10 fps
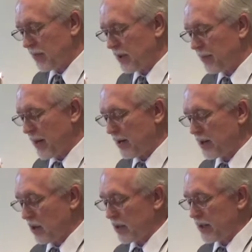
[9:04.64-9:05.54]
their
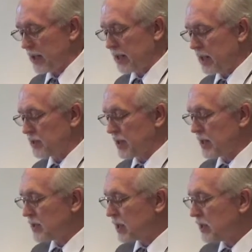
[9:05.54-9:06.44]
paranoia against
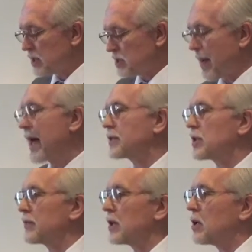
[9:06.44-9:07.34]
anything that smacks
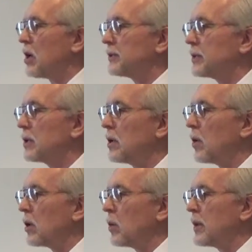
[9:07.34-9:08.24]
of the occult
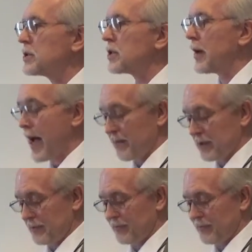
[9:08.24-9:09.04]
or witchcraft.